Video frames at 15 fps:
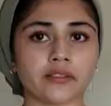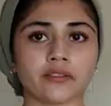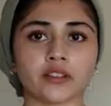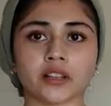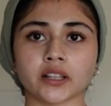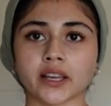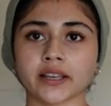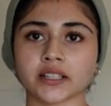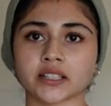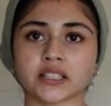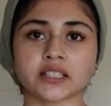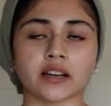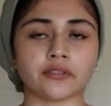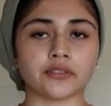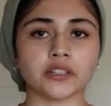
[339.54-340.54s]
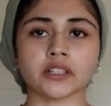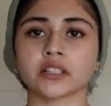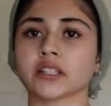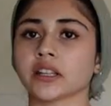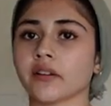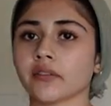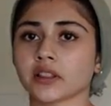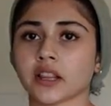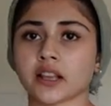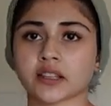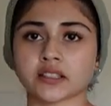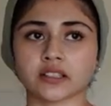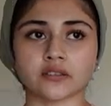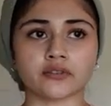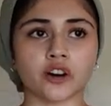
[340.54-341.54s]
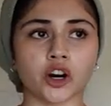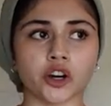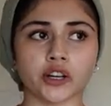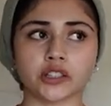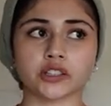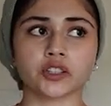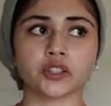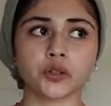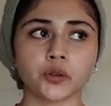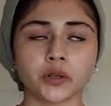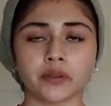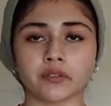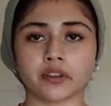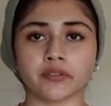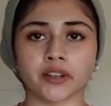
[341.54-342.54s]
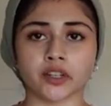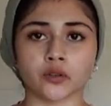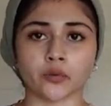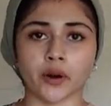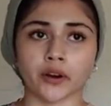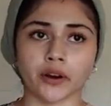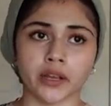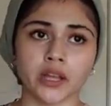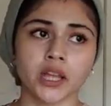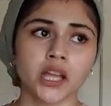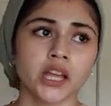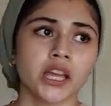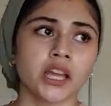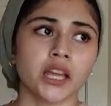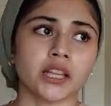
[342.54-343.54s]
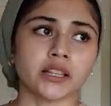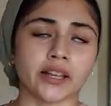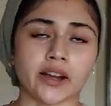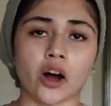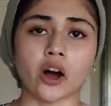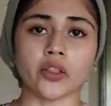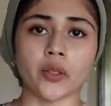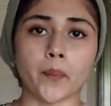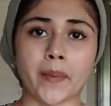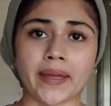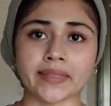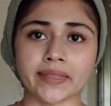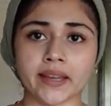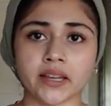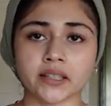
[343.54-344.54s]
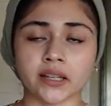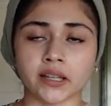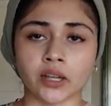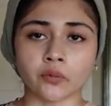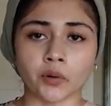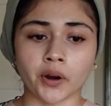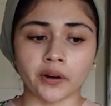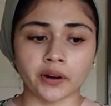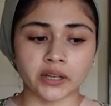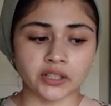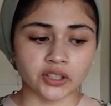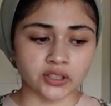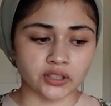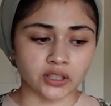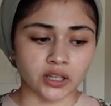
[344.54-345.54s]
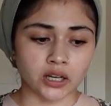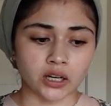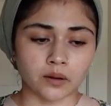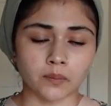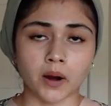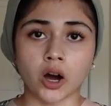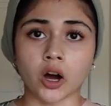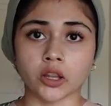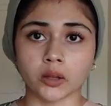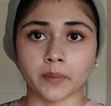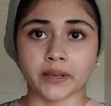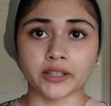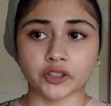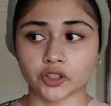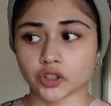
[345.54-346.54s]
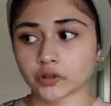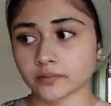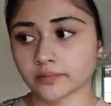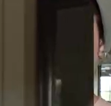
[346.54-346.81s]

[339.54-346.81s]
I feel like it's definitely giving like safari too. Even if I don't wear it like on the mainland, I can wear it just um on the beach.